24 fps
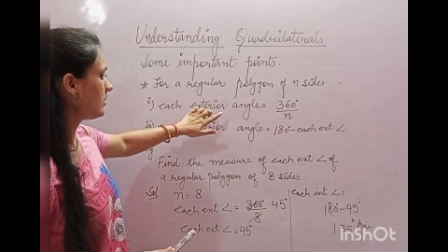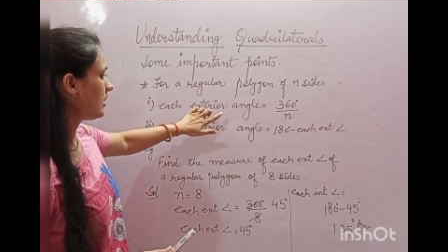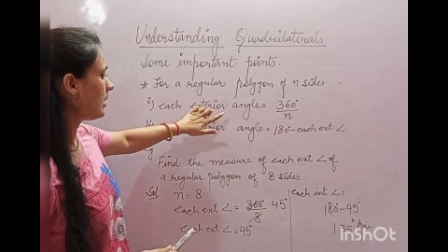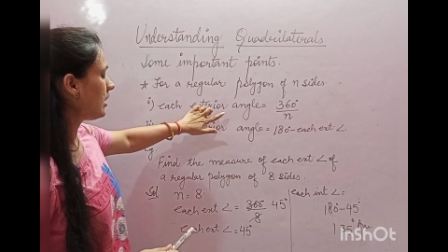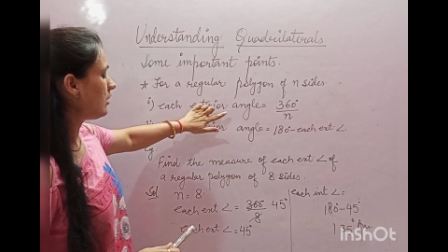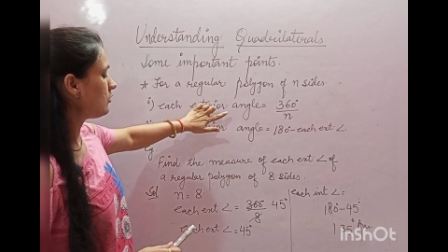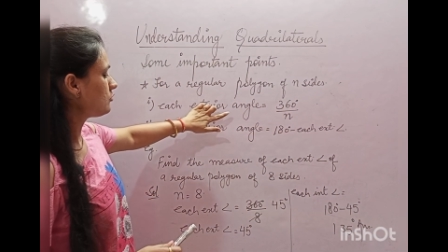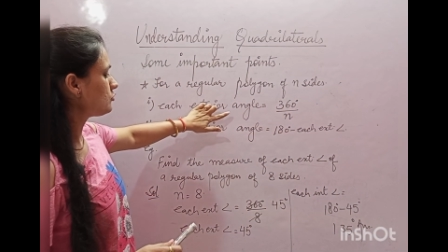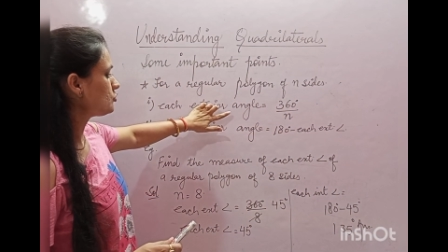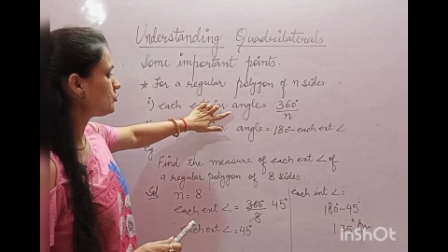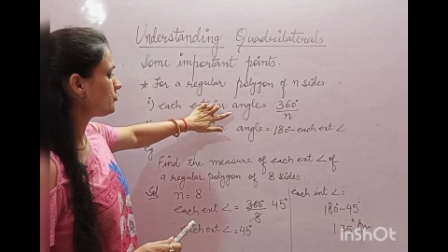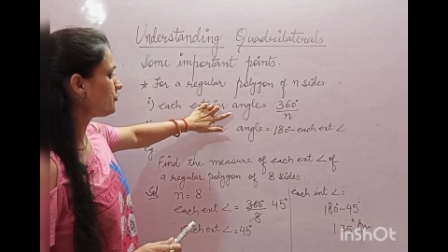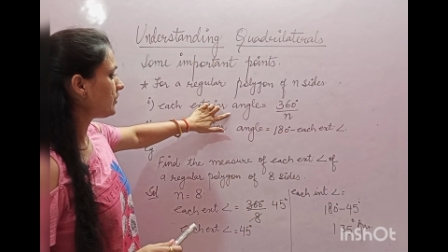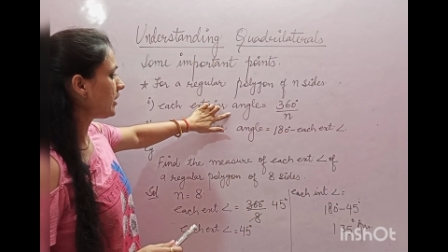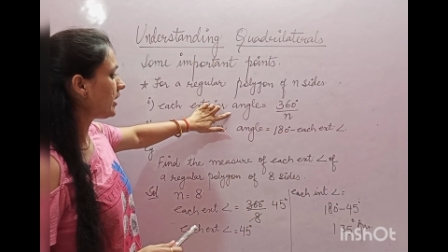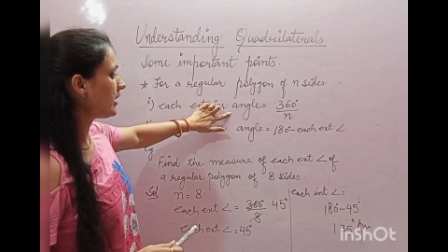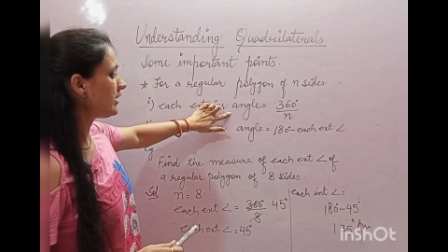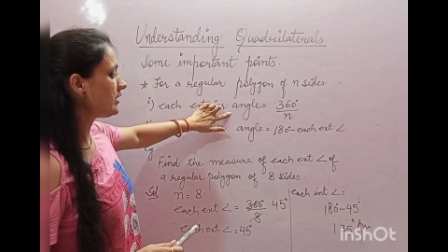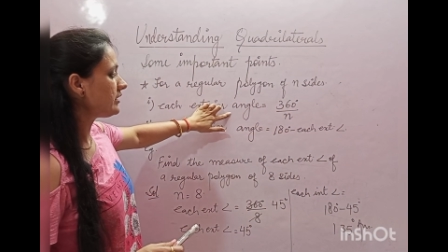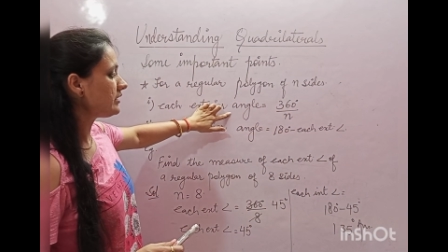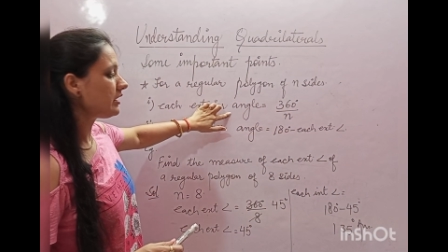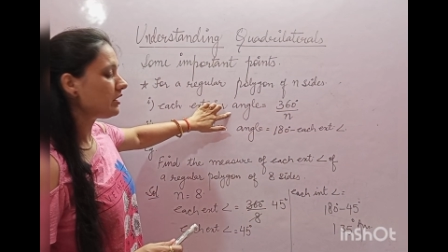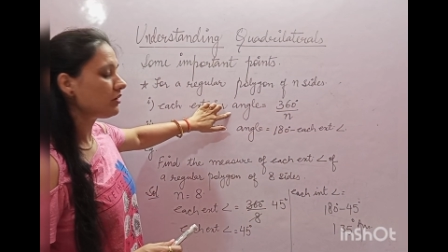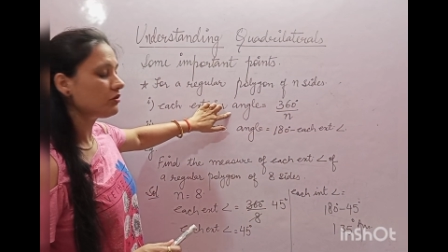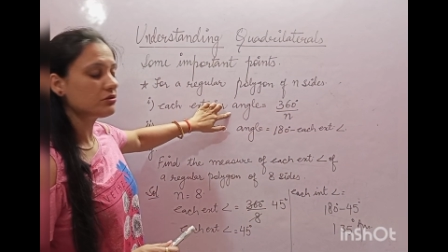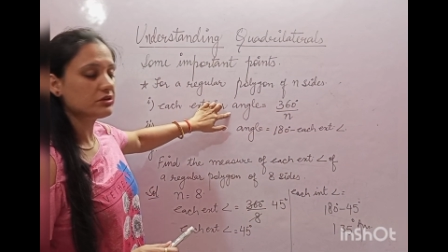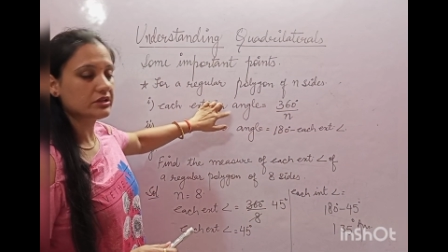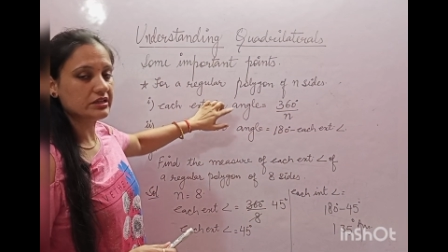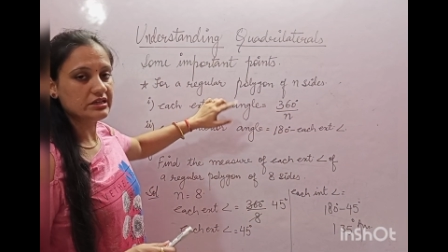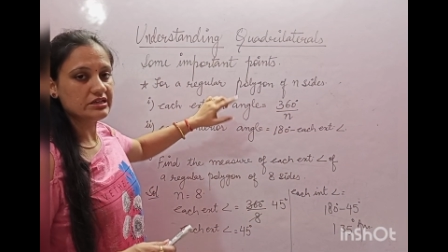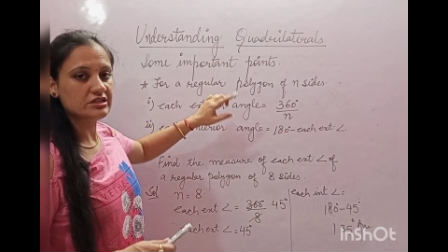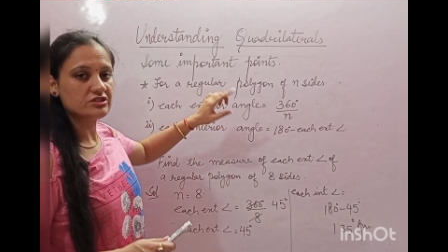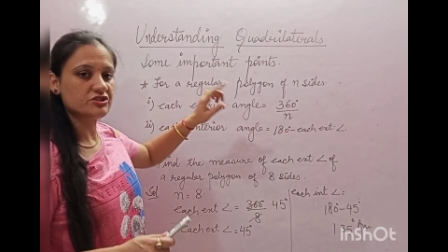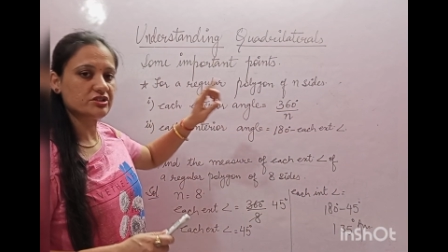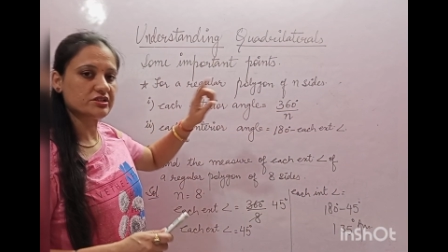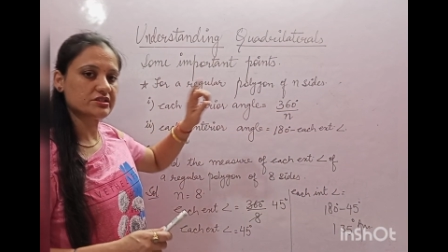how to find out
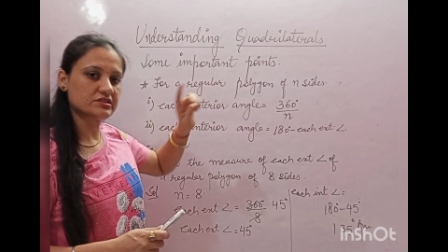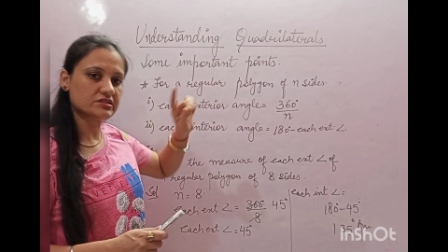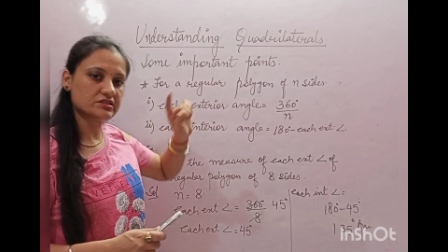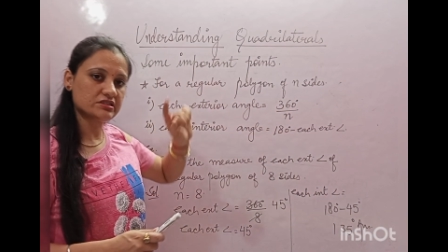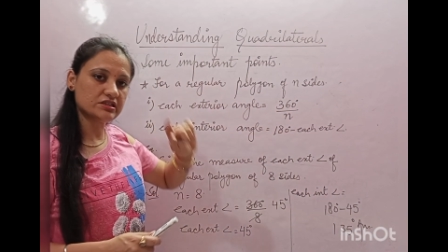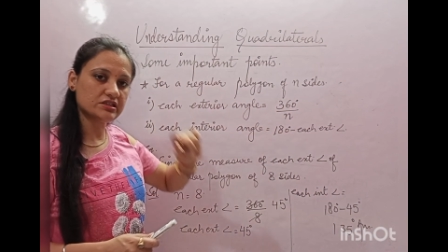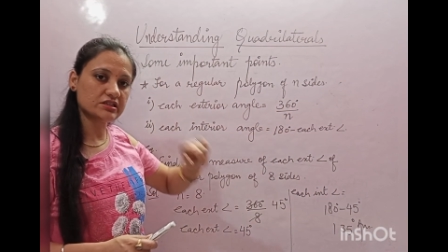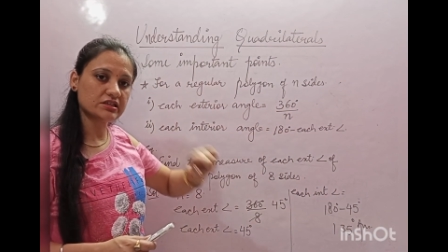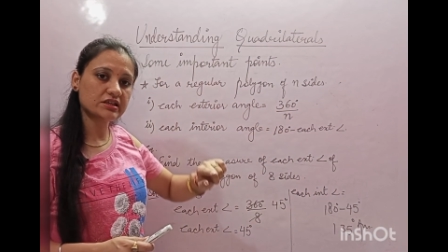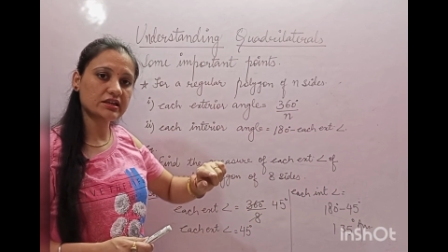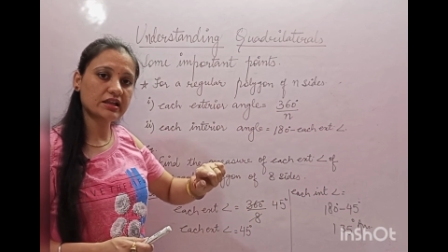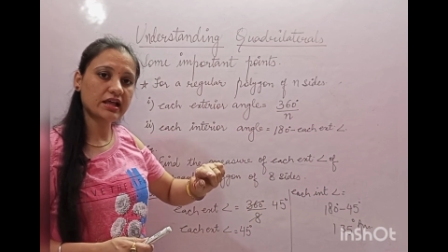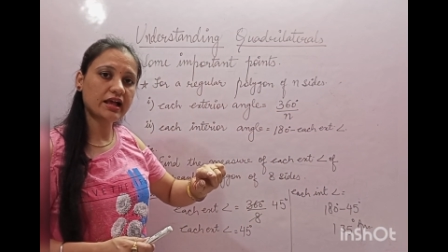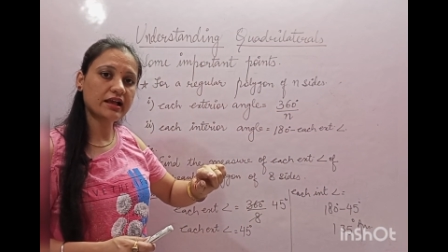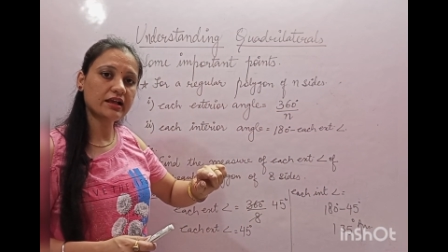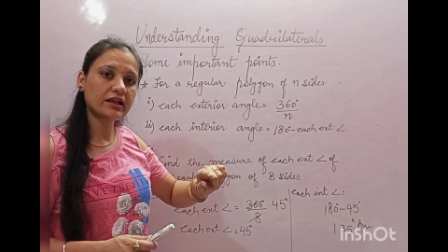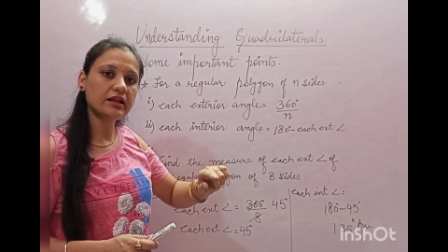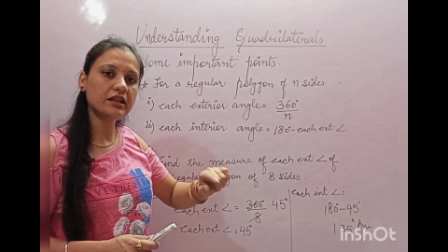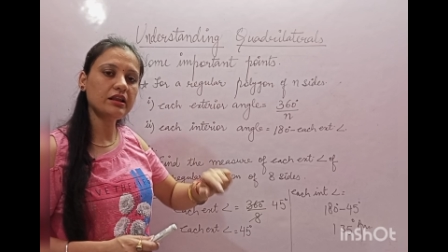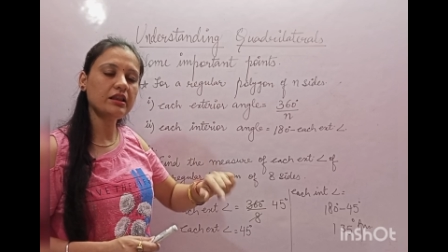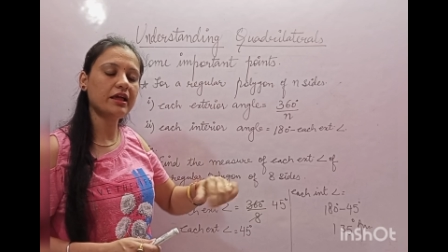each exterior angle,